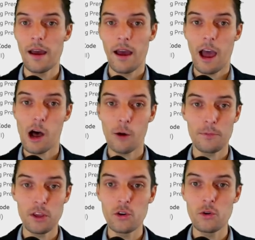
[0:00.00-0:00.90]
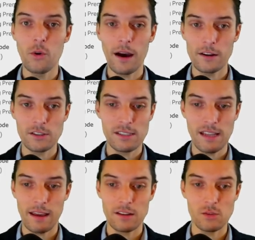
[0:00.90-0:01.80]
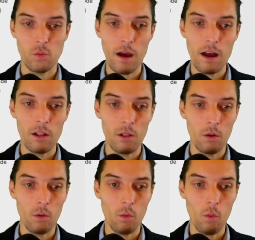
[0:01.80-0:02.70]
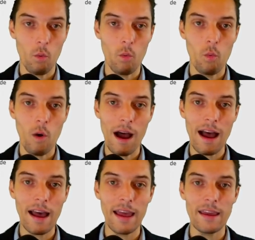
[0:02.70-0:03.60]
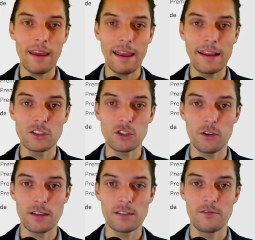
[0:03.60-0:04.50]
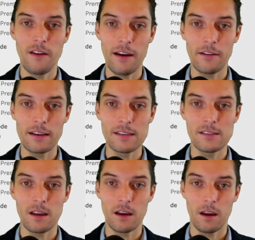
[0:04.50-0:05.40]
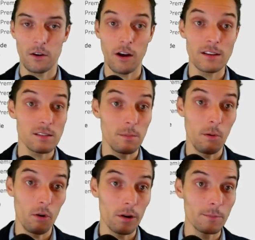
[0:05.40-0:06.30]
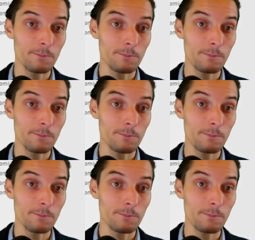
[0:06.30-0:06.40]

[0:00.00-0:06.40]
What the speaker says: help you understand as well why insurance varies across the board.